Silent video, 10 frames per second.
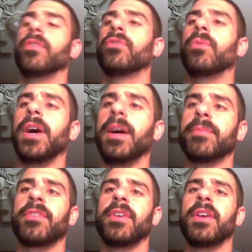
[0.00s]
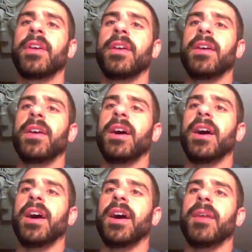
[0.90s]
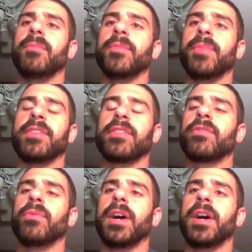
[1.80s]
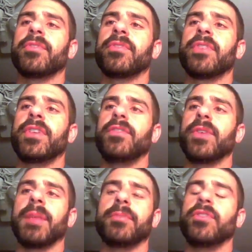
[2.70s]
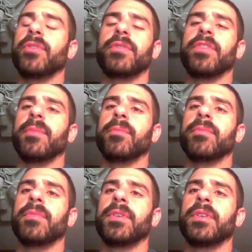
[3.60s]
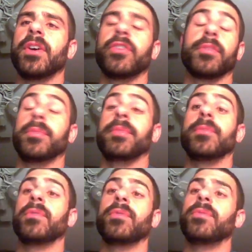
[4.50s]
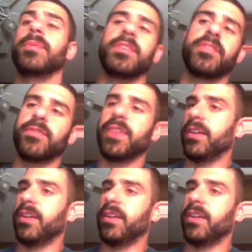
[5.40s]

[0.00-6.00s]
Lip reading: swamps, your basic swamps, if you kept 2 of them under a Blood Moon, would be just very,